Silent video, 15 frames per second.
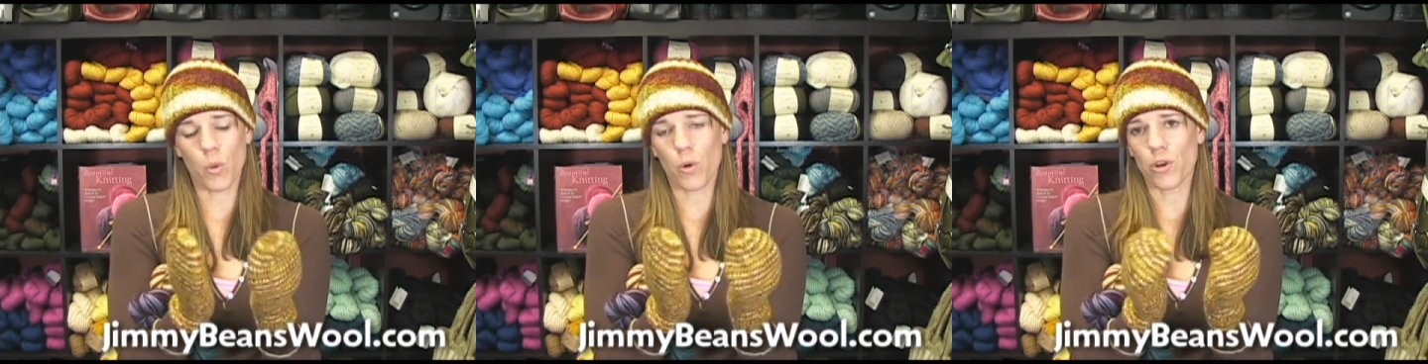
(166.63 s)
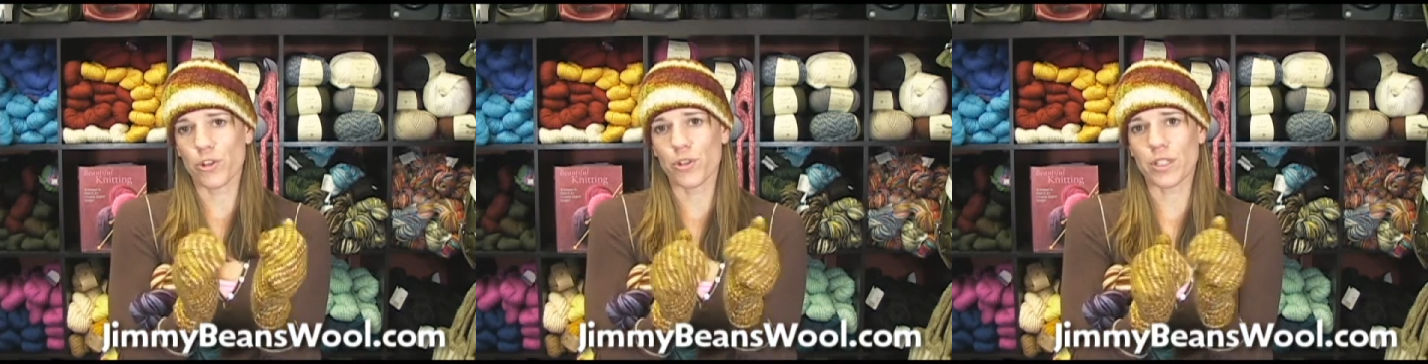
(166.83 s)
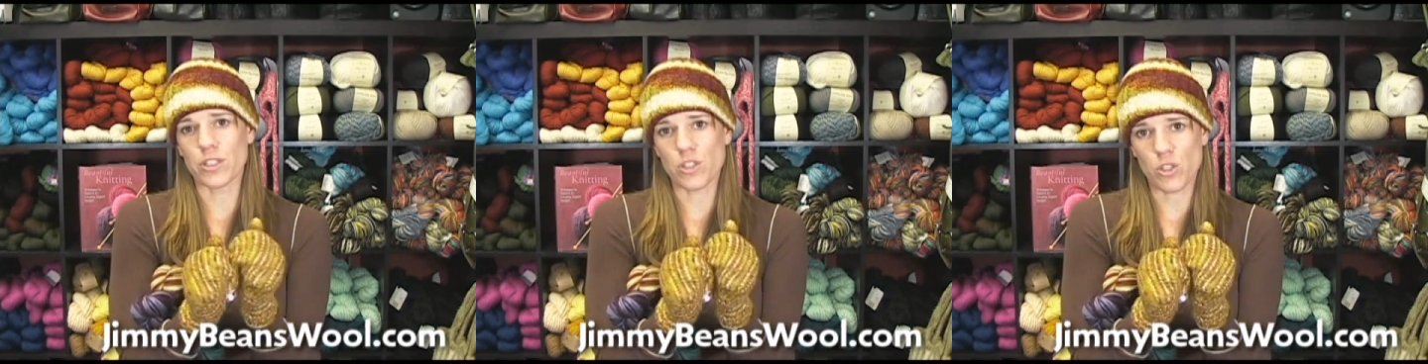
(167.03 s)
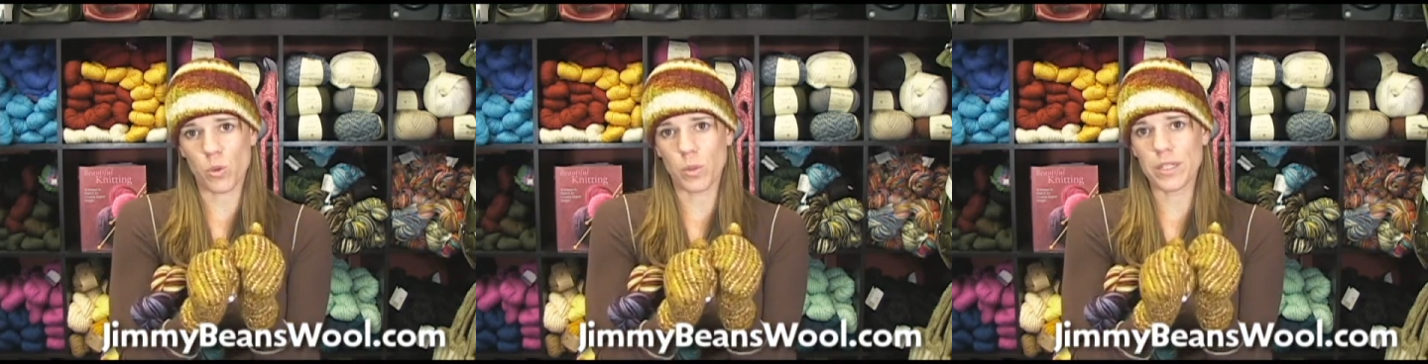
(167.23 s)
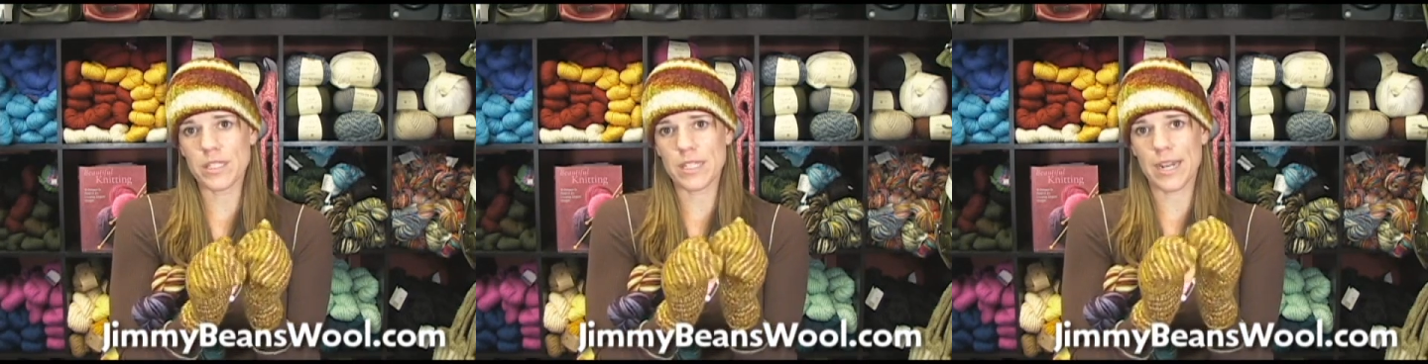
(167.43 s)
or you can
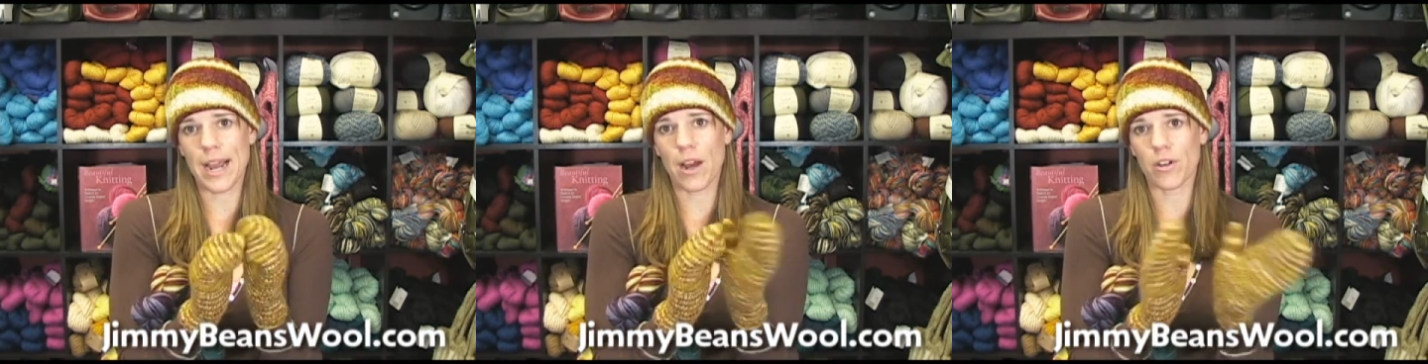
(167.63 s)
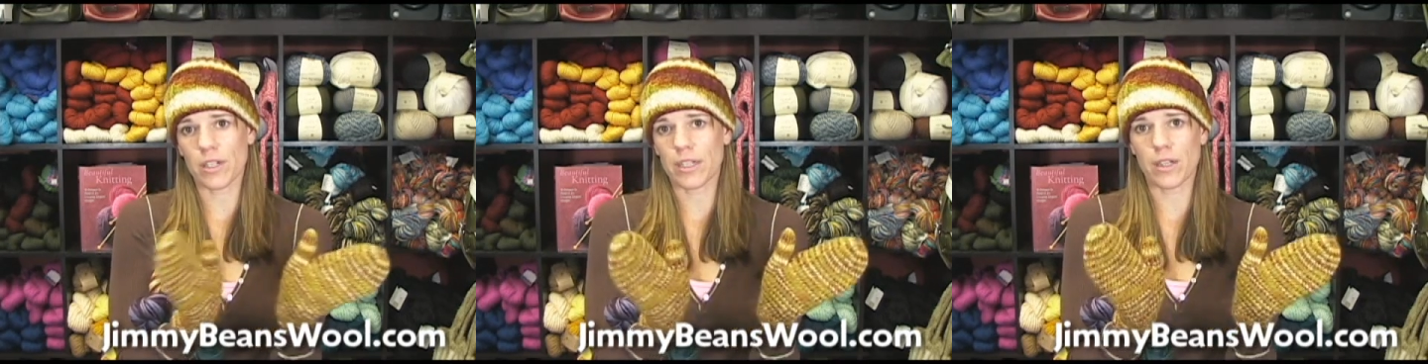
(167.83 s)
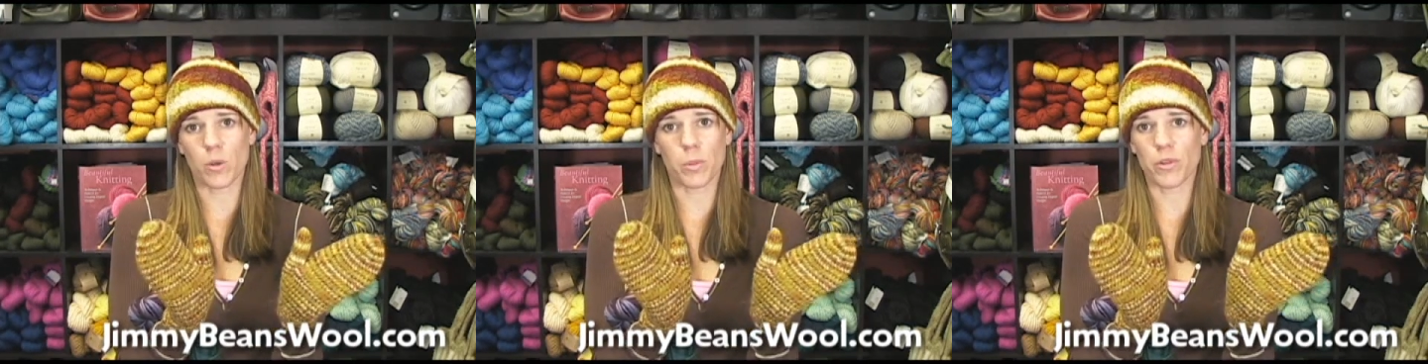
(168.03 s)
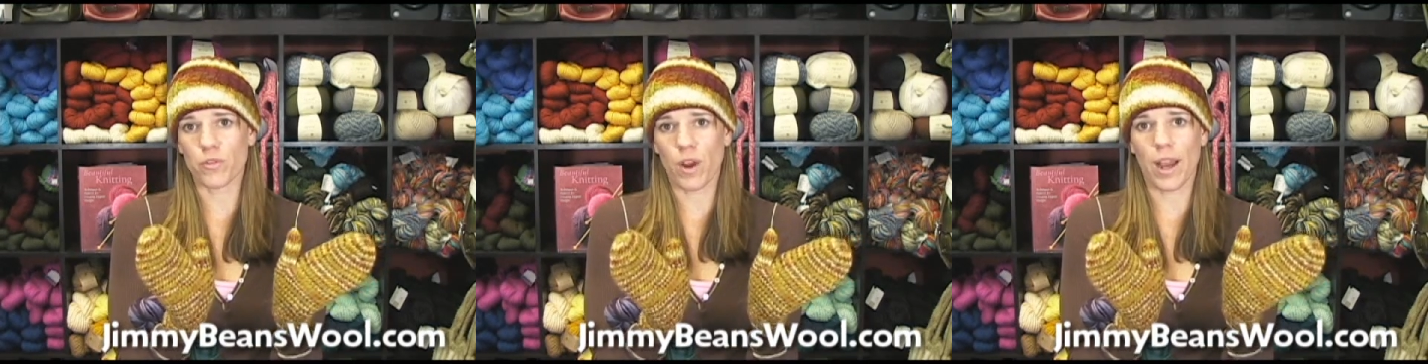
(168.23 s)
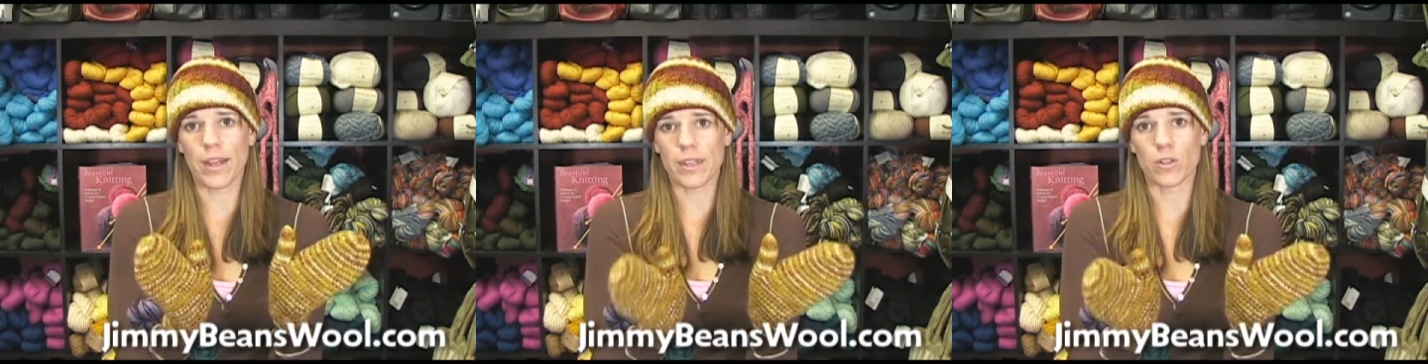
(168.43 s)
squeeze it out and it'll be fine,